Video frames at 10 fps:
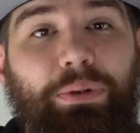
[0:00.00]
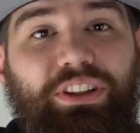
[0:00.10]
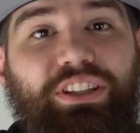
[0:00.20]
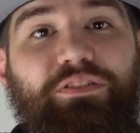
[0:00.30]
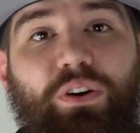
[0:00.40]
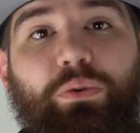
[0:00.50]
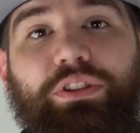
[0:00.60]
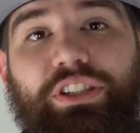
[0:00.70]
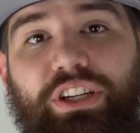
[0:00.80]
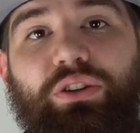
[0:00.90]
but this phone
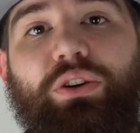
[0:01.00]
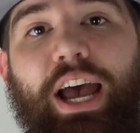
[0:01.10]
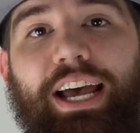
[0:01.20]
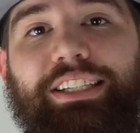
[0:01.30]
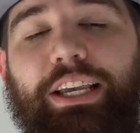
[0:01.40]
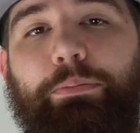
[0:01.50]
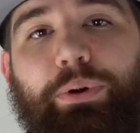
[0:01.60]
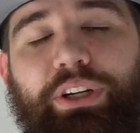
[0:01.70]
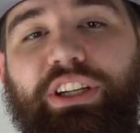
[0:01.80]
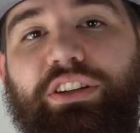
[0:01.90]
still has a
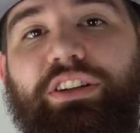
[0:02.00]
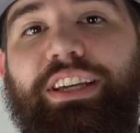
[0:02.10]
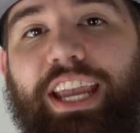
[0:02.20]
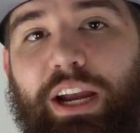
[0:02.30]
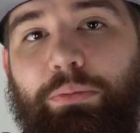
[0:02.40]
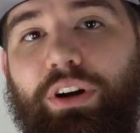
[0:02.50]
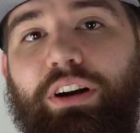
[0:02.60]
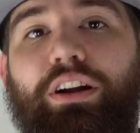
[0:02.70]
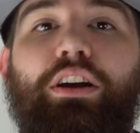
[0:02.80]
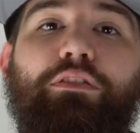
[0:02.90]
pretty good
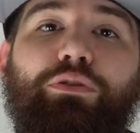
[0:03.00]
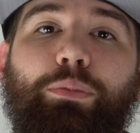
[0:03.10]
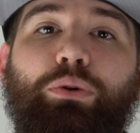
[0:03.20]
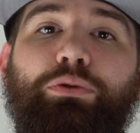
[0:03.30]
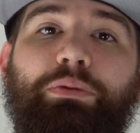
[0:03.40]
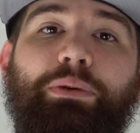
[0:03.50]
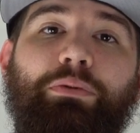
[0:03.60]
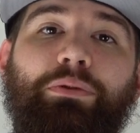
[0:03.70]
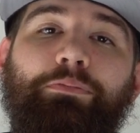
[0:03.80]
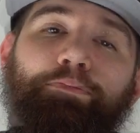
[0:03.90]
camera for most
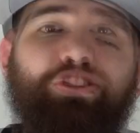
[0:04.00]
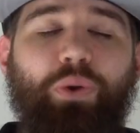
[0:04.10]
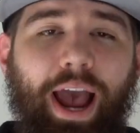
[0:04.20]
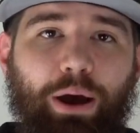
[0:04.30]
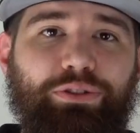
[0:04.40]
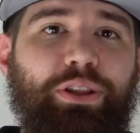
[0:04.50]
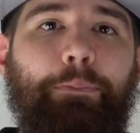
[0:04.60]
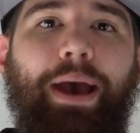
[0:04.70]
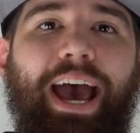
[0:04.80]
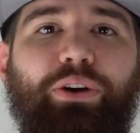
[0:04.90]
people. So how's the
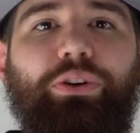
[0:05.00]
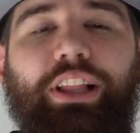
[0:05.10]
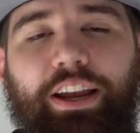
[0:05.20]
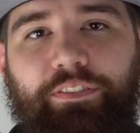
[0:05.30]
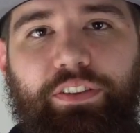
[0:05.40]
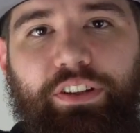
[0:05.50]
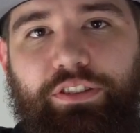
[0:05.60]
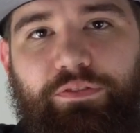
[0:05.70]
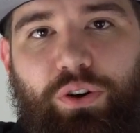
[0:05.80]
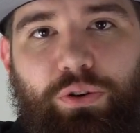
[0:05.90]
battery life in
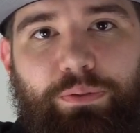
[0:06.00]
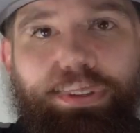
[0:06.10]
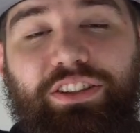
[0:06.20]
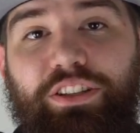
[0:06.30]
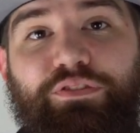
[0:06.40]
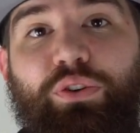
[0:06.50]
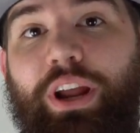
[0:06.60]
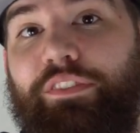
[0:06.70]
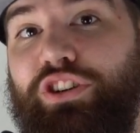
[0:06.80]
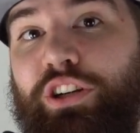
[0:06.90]
this phone? Does this phone
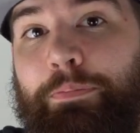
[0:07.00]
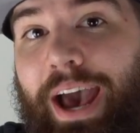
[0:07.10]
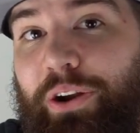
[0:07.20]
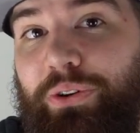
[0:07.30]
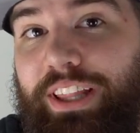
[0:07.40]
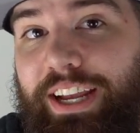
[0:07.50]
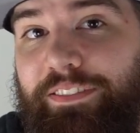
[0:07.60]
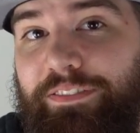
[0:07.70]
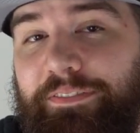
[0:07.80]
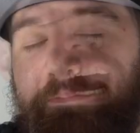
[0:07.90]
have a good battery
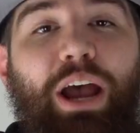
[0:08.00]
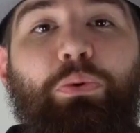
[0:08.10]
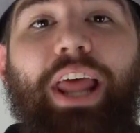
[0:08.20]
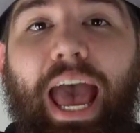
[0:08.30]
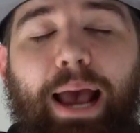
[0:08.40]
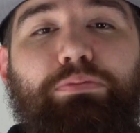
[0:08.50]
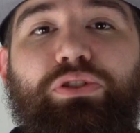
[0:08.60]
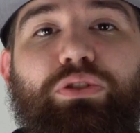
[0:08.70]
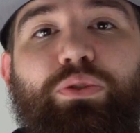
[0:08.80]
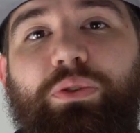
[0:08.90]
life? I would
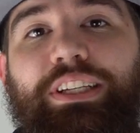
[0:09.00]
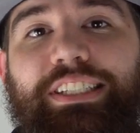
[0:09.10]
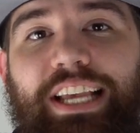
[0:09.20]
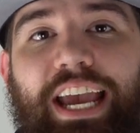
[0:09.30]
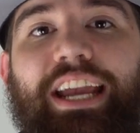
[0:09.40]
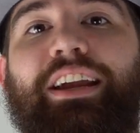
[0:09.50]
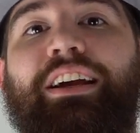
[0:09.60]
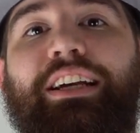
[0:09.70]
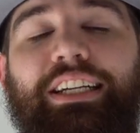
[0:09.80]
absolutely say